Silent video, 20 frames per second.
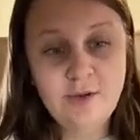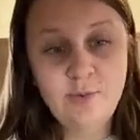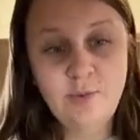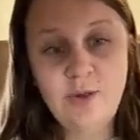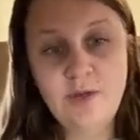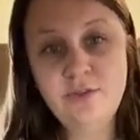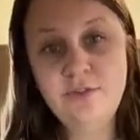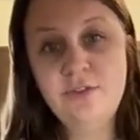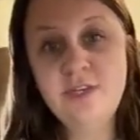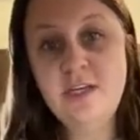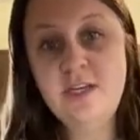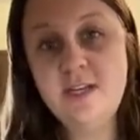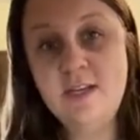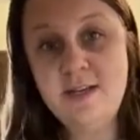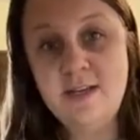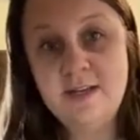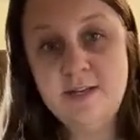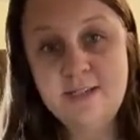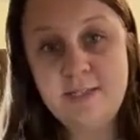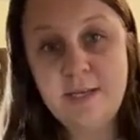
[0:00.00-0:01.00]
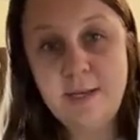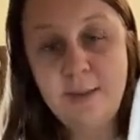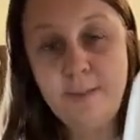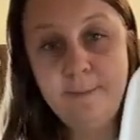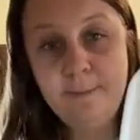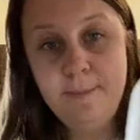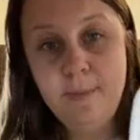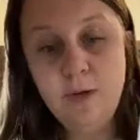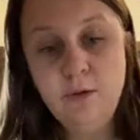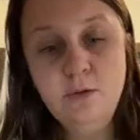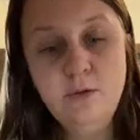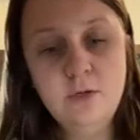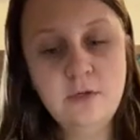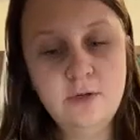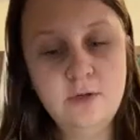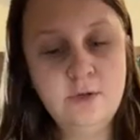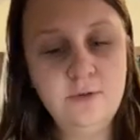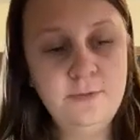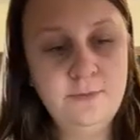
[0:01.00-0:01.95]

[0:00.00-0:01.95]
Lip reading: what you'll need is milk,